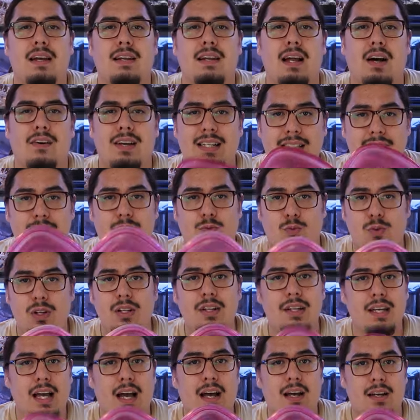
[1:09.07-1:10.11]
Now, is it
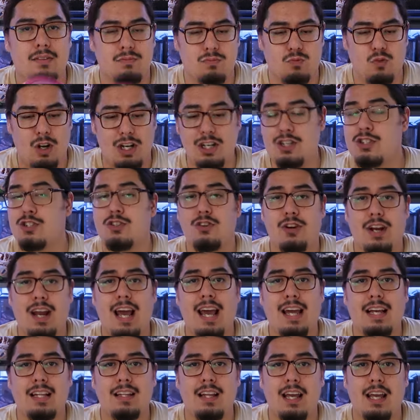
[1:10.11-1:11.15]
really a registered
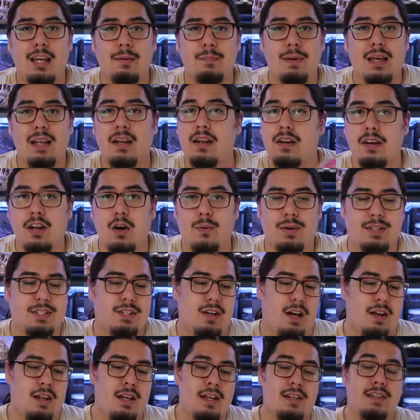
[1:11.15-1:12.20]
egg laying bin? No, it's
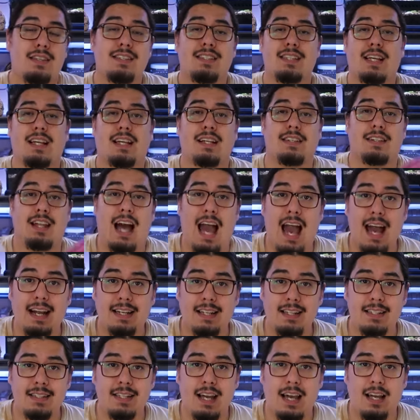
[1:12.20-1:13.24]
not. This is a
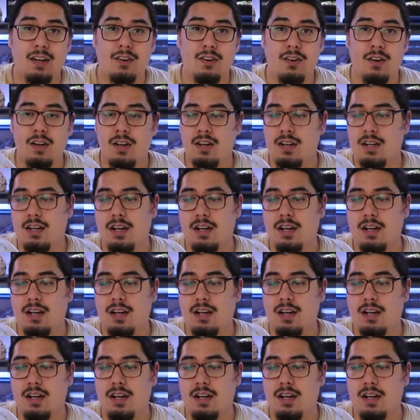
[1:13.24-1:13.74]
Glad container.